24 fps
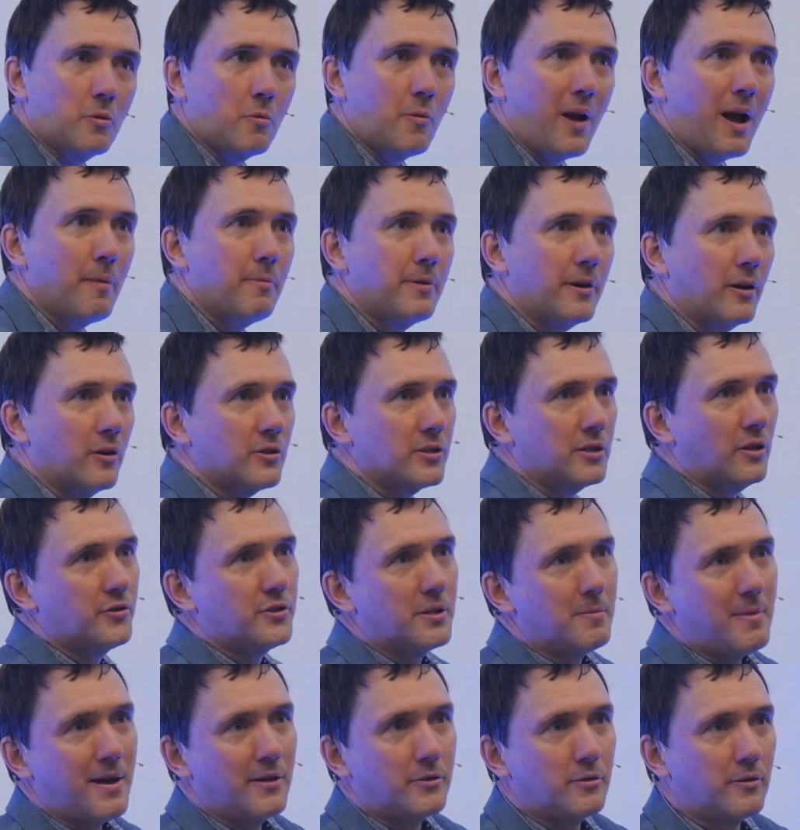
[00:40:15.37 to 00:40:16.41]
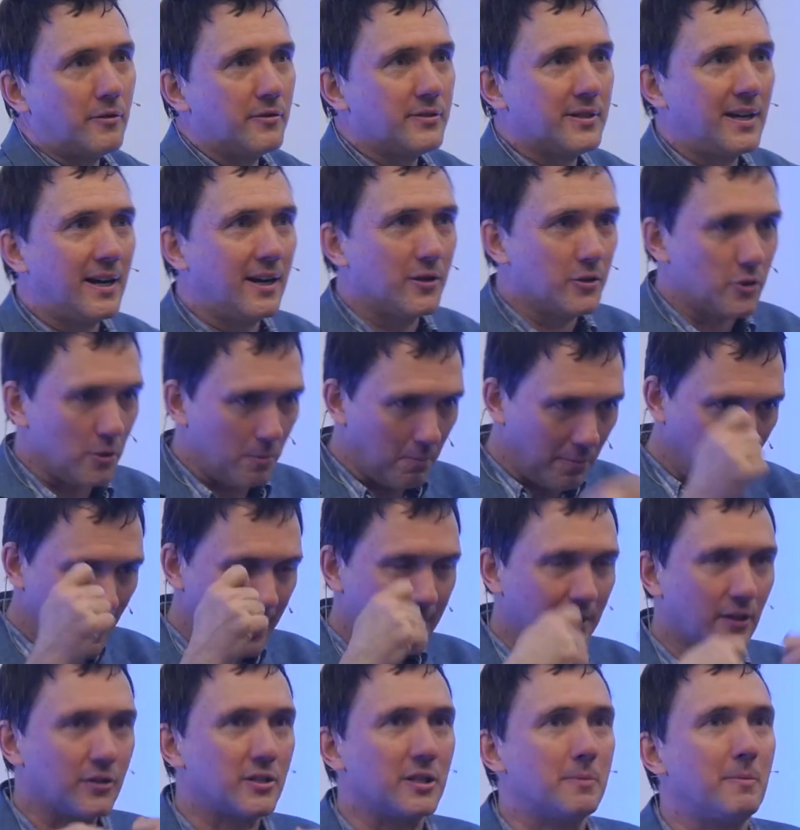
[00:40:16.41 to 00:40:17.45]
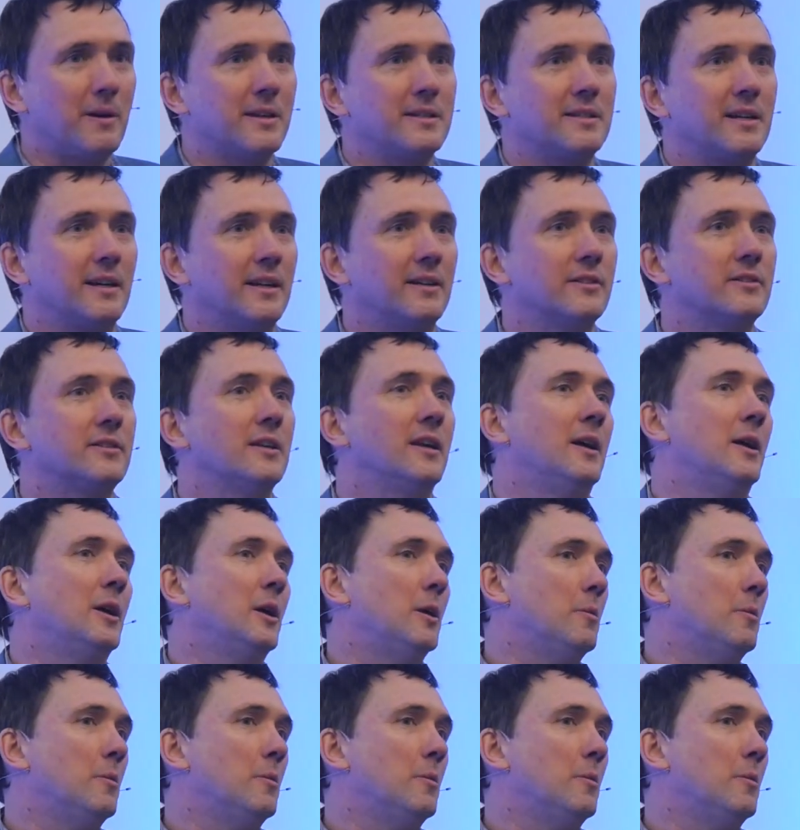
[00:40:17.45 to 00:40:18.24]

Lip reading: We're wrapping ourselves in the mantle of science, or blinding ourselves by science,